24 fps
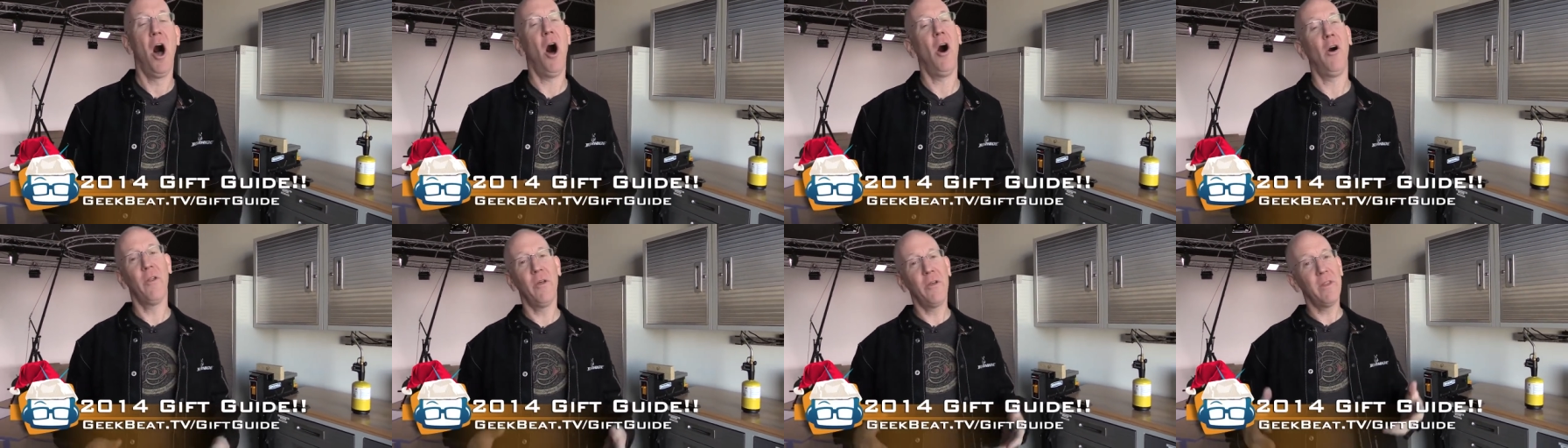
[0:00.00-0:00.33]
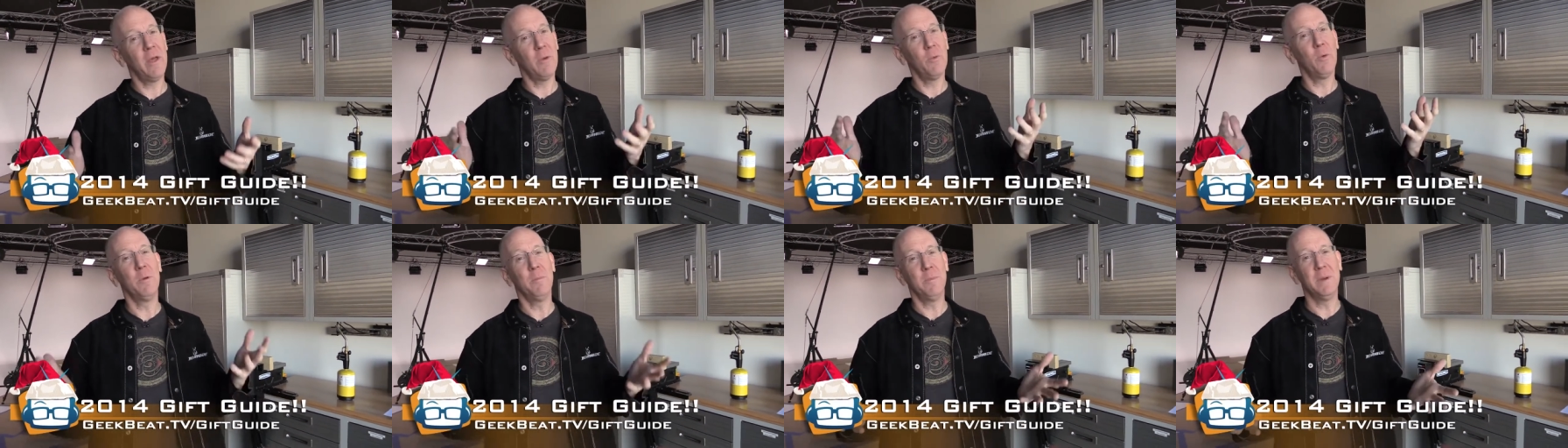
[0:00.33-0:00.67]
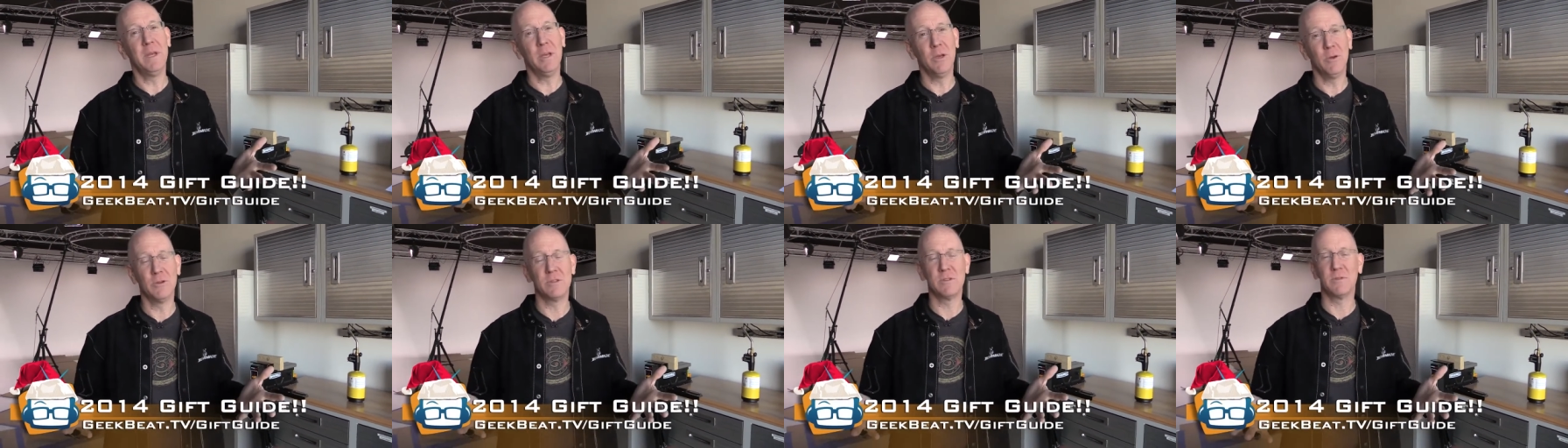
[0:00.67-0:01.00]
although they would
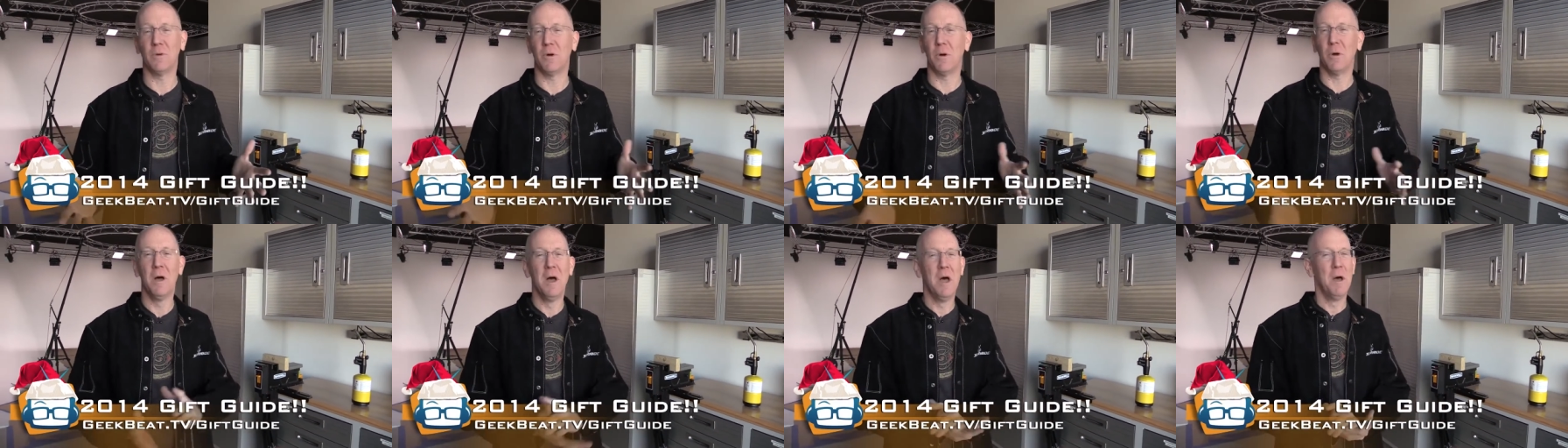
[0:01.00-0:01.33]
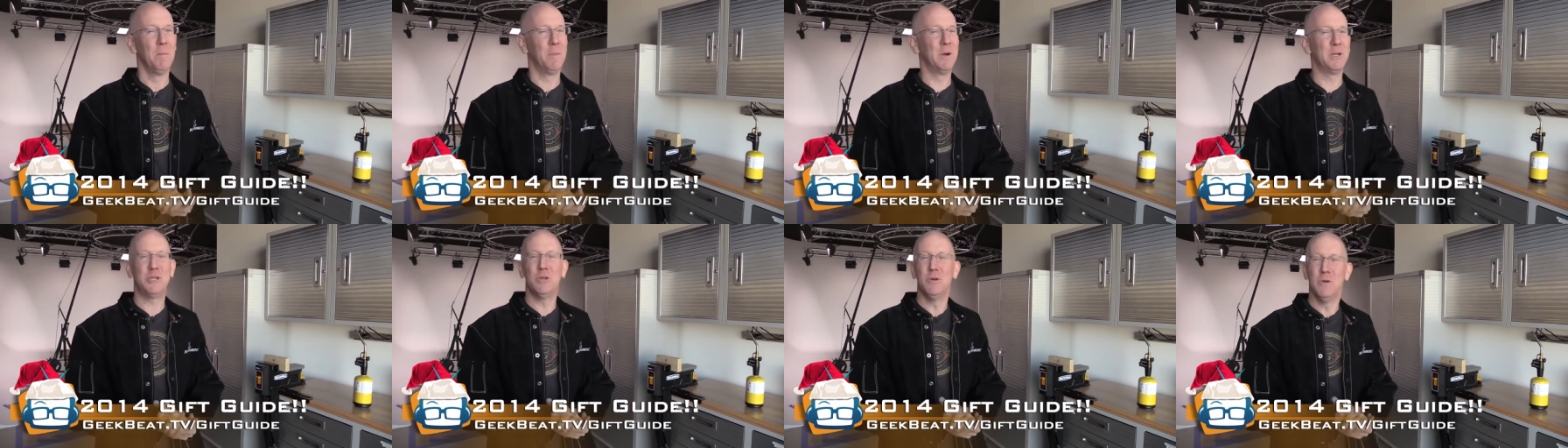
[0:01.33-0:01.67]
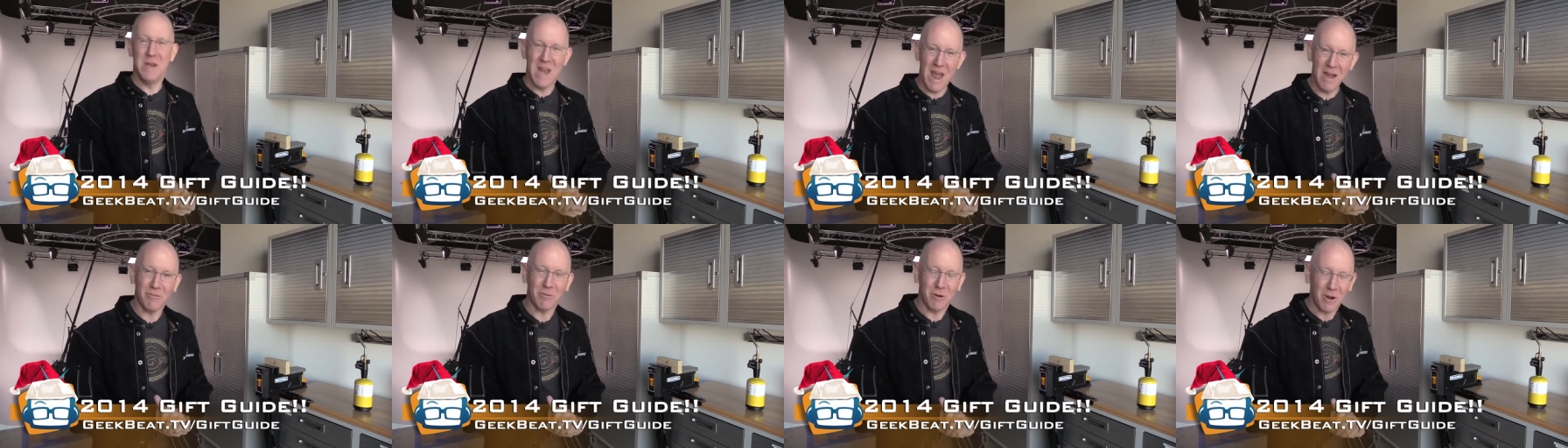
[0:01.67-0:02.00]
be useful, but you
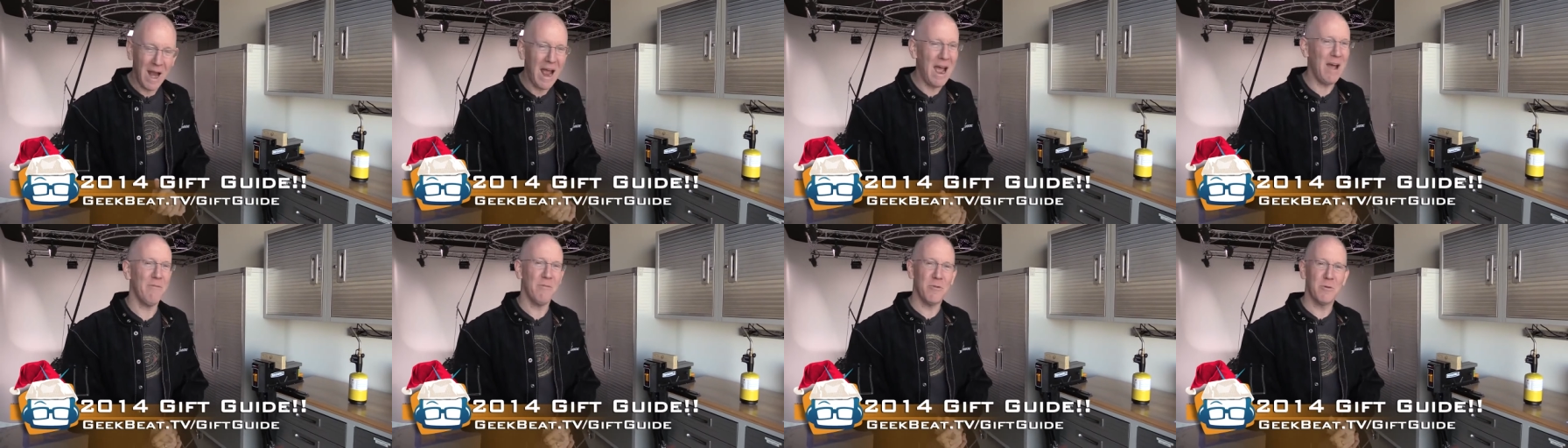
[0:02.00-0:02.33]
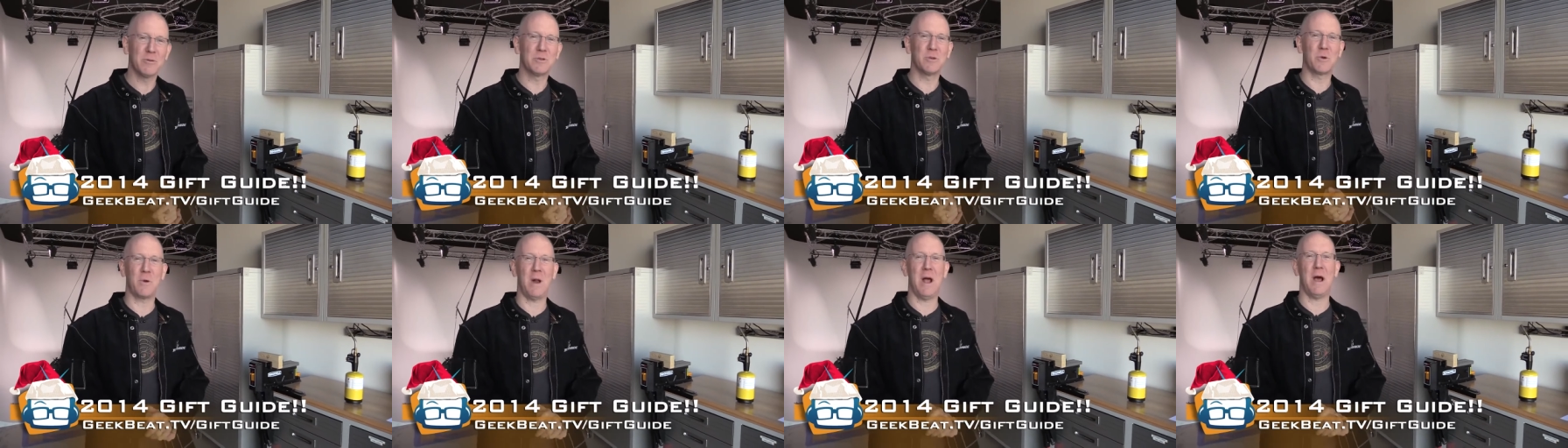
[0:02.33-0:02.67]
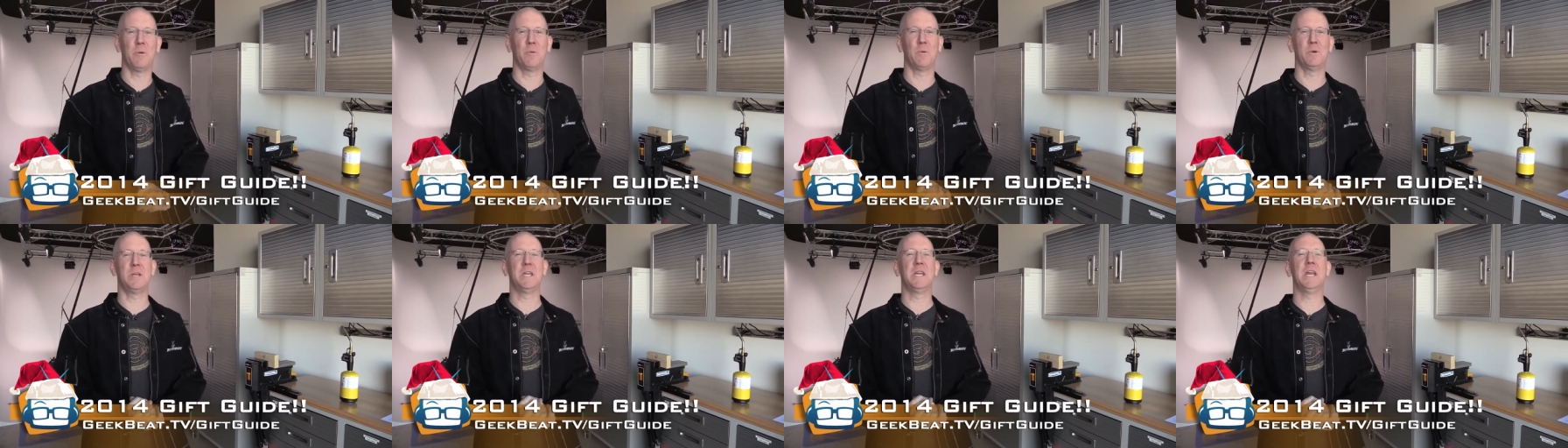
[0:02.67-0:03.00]
never have those
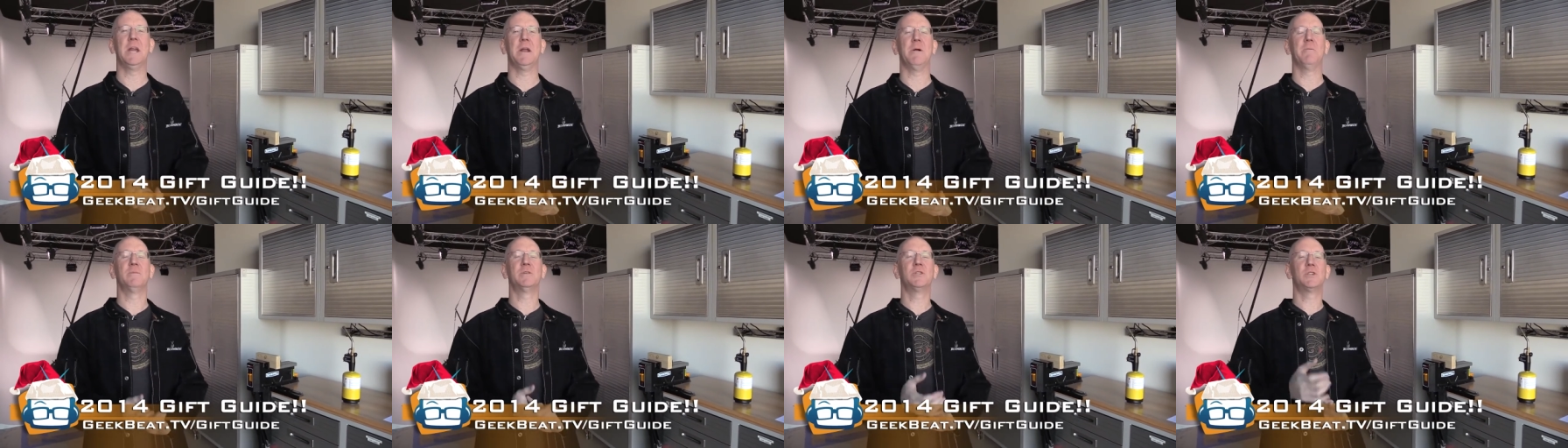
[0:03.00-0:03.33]
around when you need them.